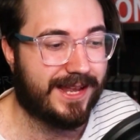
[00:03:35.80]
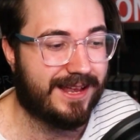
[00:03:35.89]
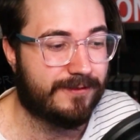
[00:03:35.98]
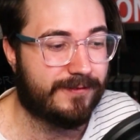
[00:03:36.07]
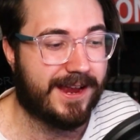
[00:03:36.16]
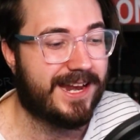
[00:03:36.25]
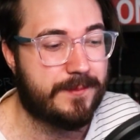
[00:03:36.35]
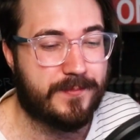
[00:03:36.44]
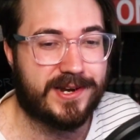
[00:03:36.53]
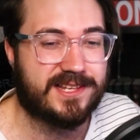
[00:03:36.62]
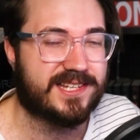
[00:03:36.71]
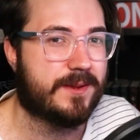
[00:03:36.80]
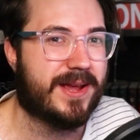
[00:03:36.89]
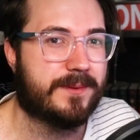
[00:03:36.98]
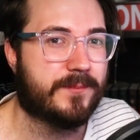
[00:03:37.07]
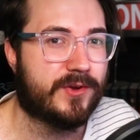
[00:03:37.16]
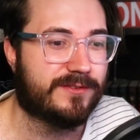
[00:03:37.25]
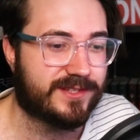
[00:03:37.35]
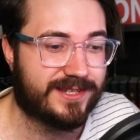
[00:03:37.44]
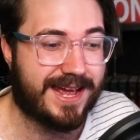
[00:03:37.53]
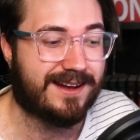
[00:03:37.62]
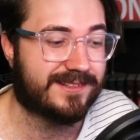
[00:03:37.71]
if anybody's going to make moves,
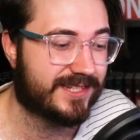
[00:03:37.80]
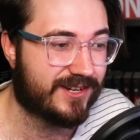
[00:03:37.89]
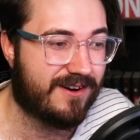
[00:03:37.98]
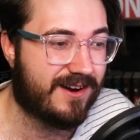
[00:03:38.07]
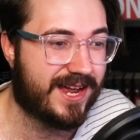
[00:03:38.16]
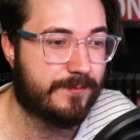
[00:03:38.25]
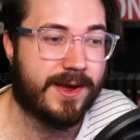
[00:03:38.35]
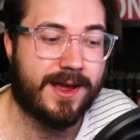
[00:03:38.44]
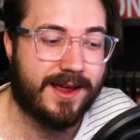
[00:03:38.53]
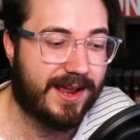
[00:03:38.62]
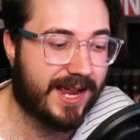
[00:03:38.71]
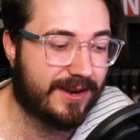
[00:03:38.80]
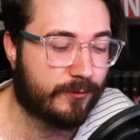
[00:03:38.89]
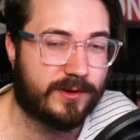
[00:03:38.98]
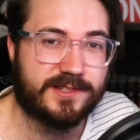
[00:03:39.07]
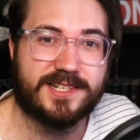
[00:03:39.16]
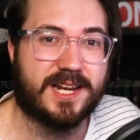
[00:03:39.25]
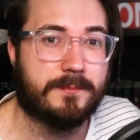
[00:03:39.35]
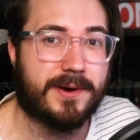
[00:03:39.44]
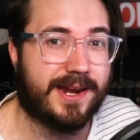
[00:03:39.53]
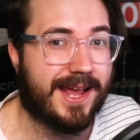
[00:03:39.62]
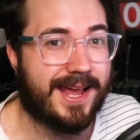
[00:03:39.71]
now's the time. Everyone's going to
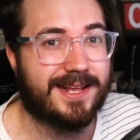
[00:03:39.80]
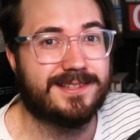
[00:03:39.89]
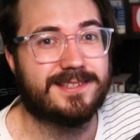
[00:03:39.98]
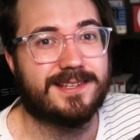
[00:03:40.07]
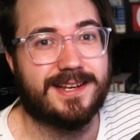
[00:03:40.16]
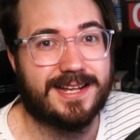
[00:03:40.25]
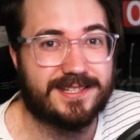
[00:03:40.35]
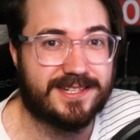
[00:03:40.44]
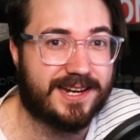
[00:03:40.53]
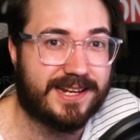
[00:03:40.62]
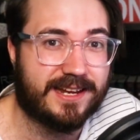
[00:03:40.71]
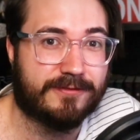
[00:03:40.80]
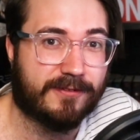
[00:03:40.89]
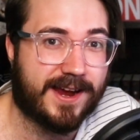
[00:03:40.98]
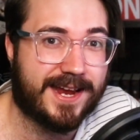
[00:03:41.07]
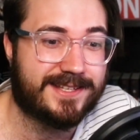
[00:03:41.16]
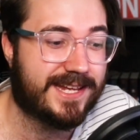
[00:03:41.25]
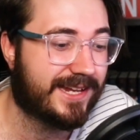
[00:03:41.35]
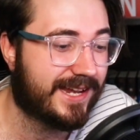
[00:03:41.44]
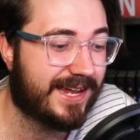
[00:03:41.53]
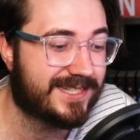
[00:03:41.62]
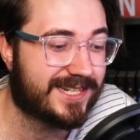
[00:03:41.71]
butt heads. It's going to get
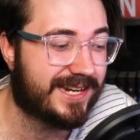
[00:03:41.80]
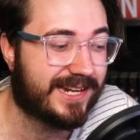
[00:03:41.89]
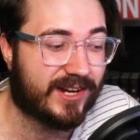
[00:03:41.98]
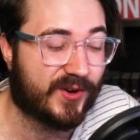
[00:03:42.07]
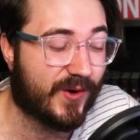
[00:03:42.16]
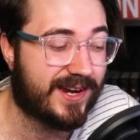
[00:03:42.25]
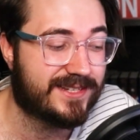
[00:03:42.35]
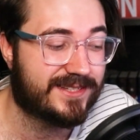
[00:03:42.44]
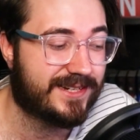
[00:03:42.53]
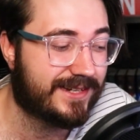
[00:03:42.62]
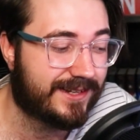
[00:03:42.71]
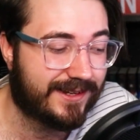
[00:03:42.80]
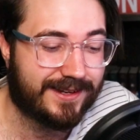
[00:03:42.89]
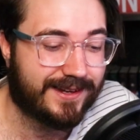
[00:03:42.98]
frantic. It's going to get crazy.